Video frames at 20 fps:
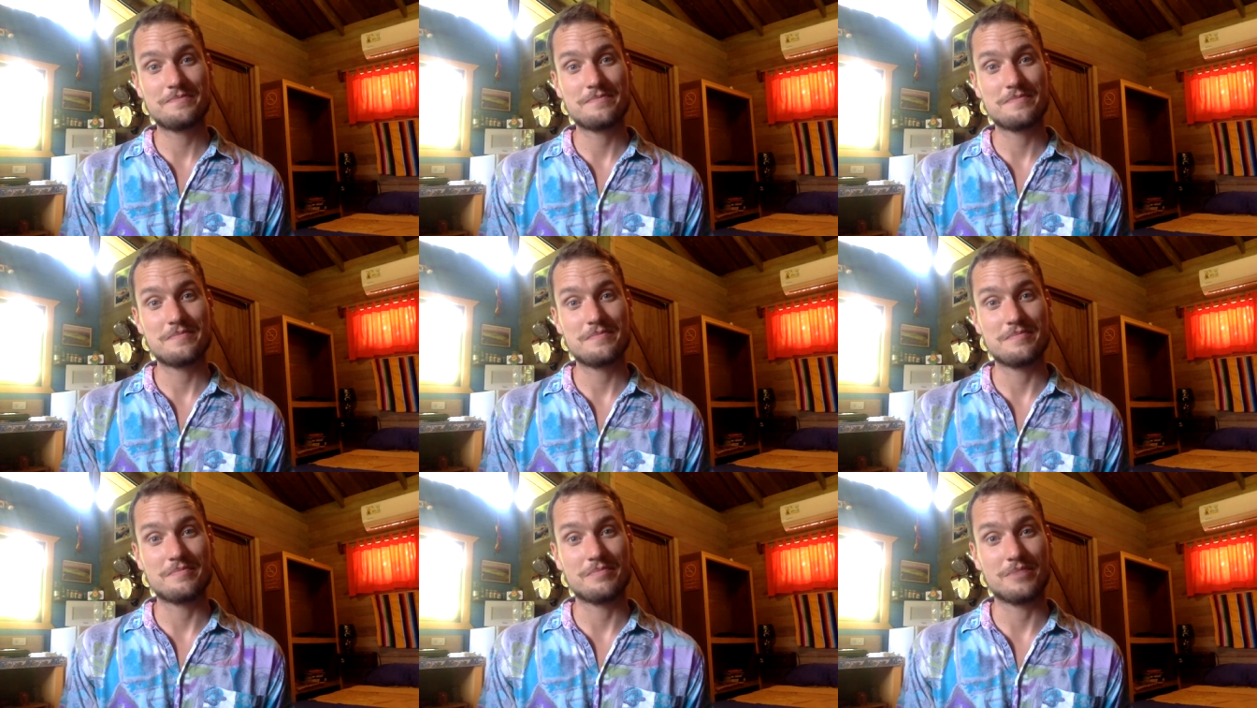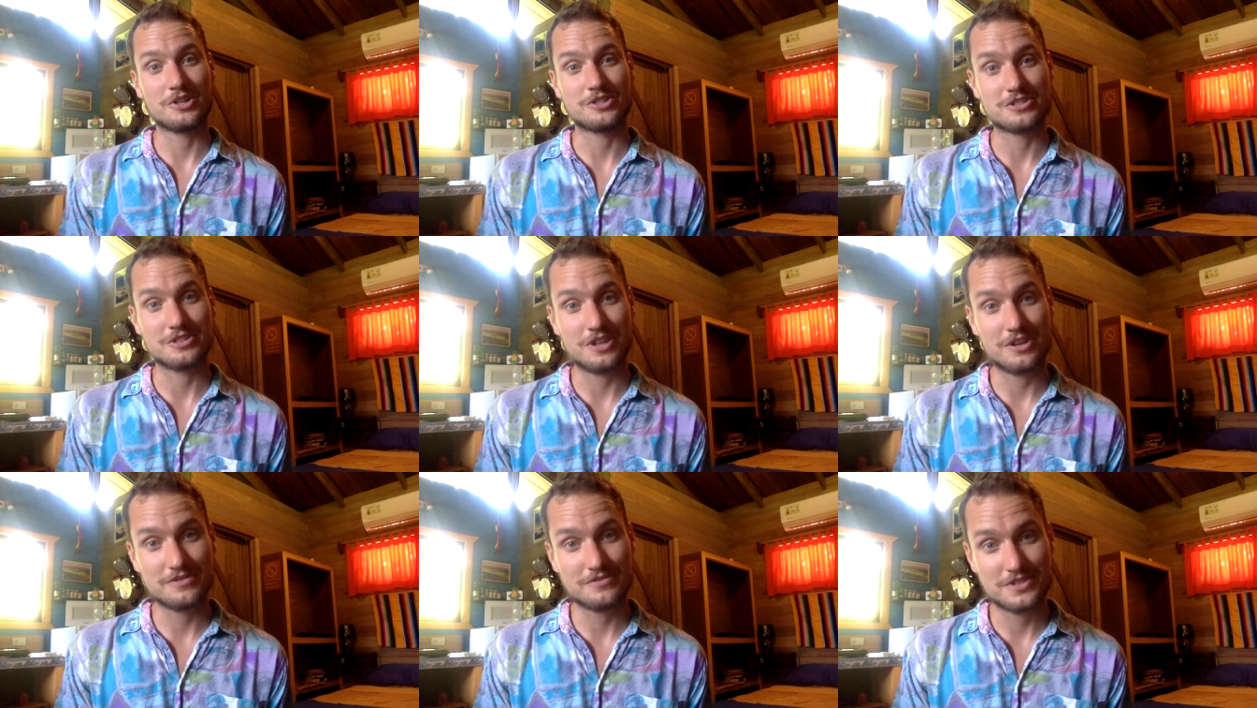
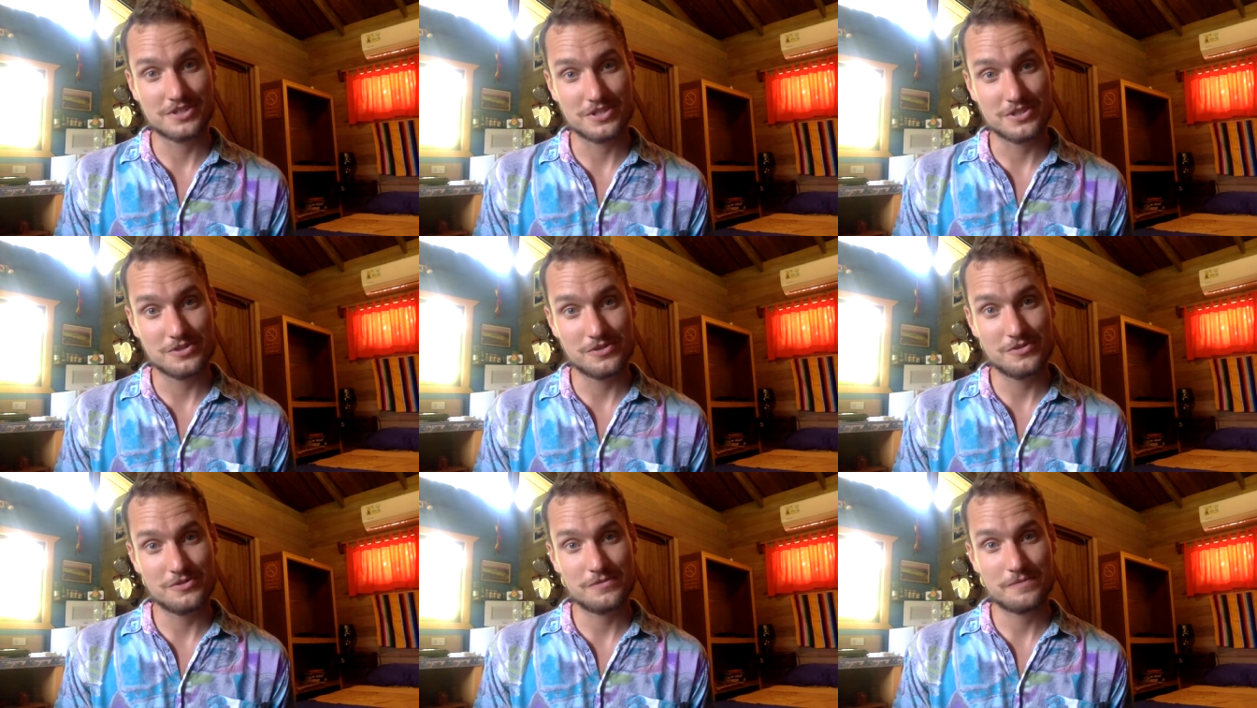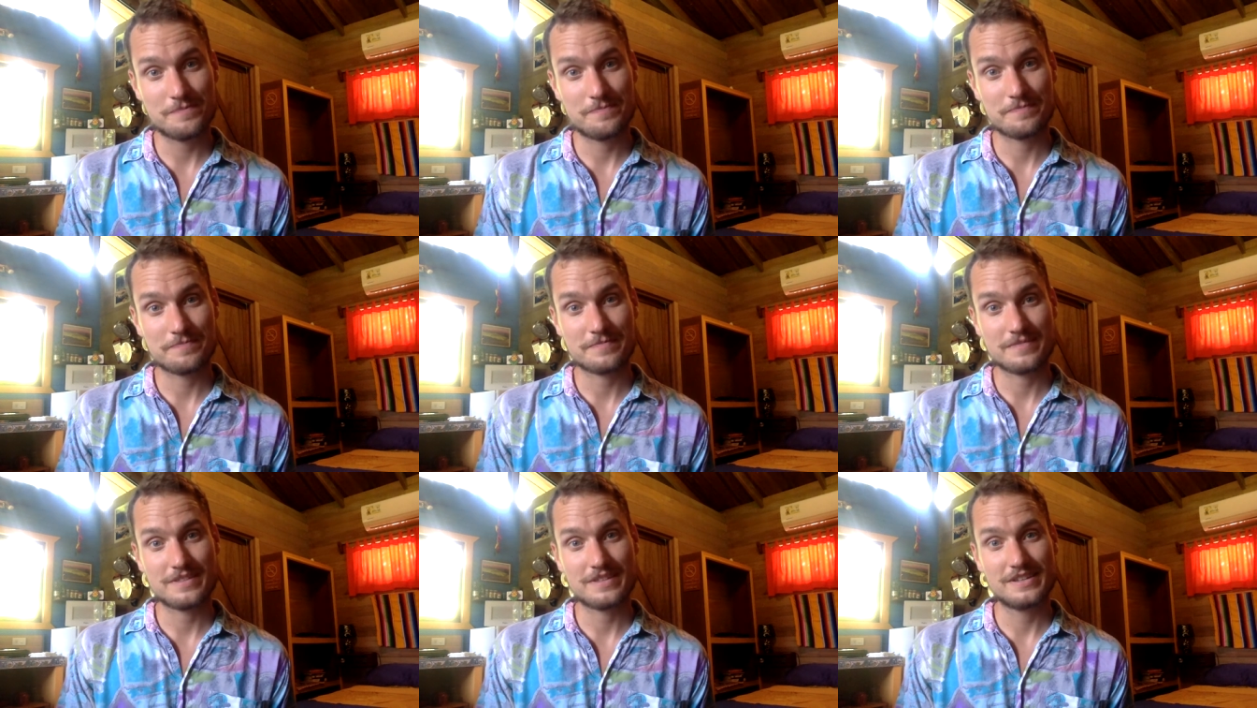Much love to you.
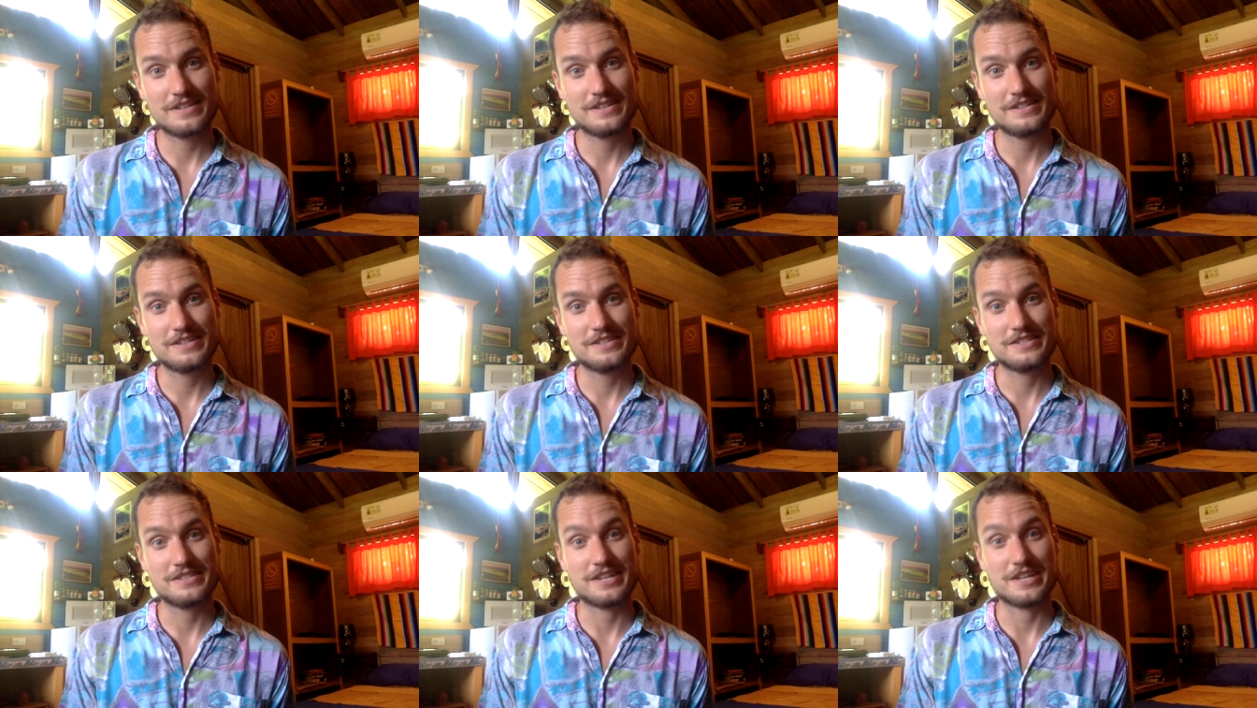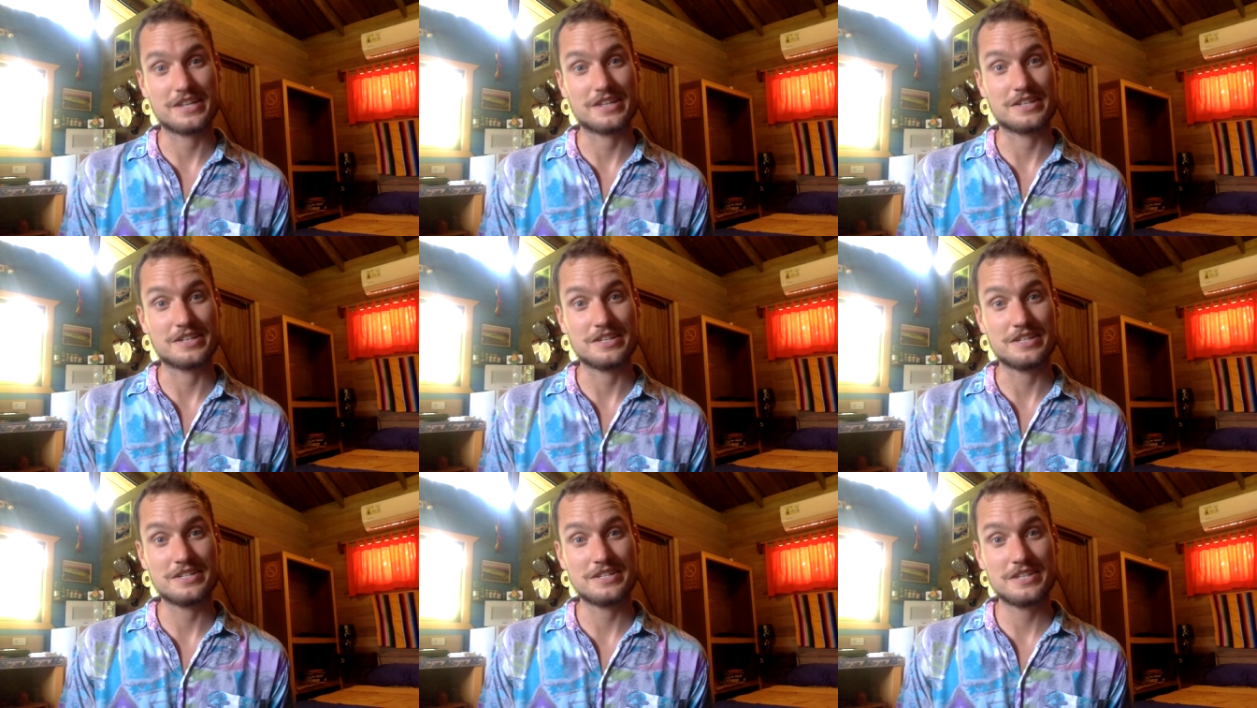Take it
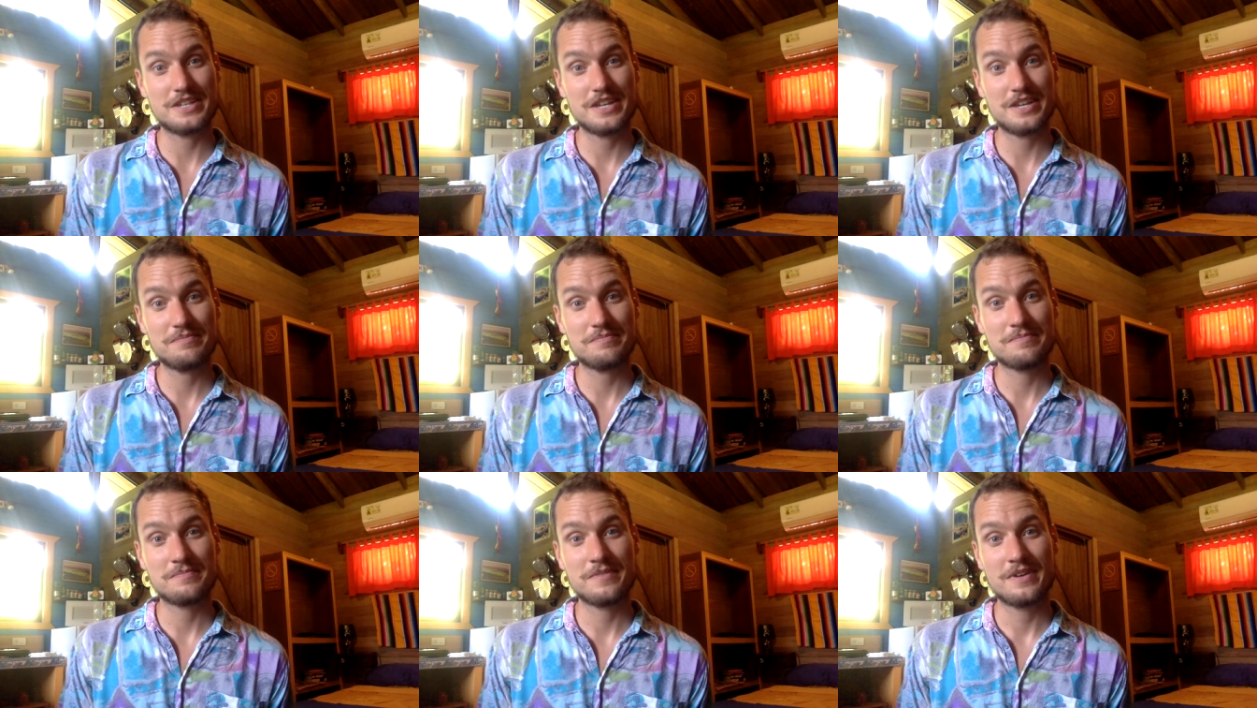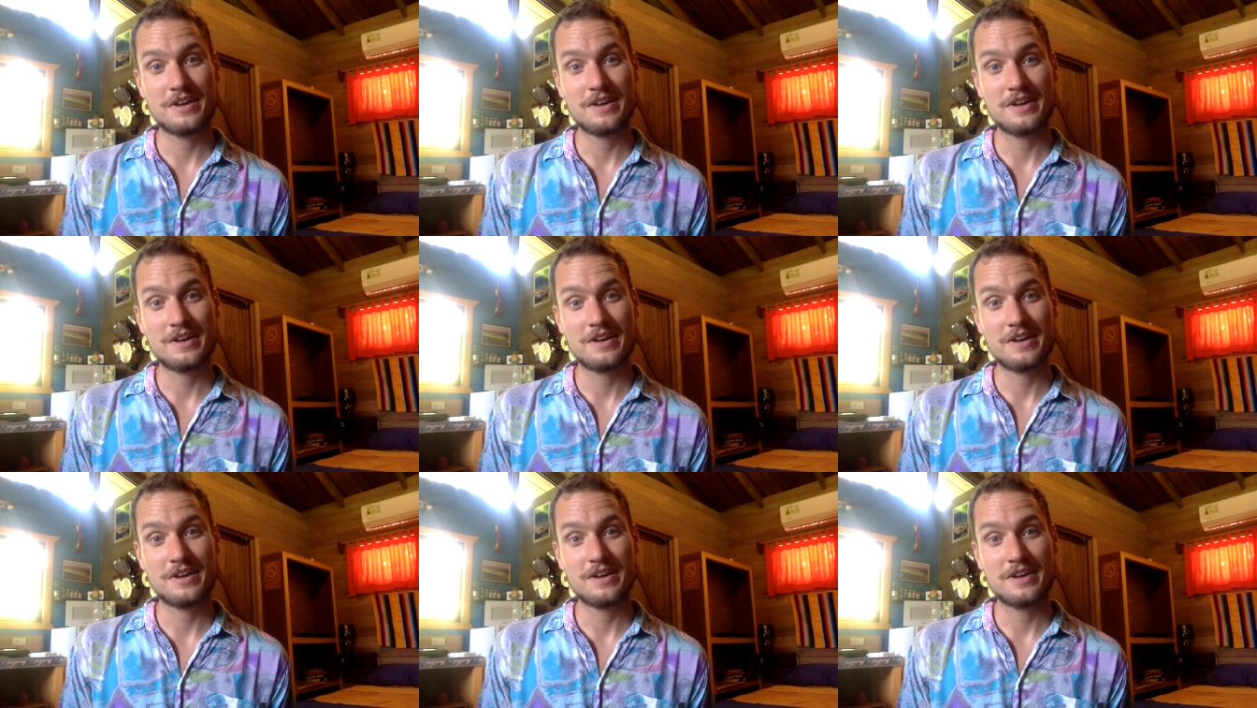easy.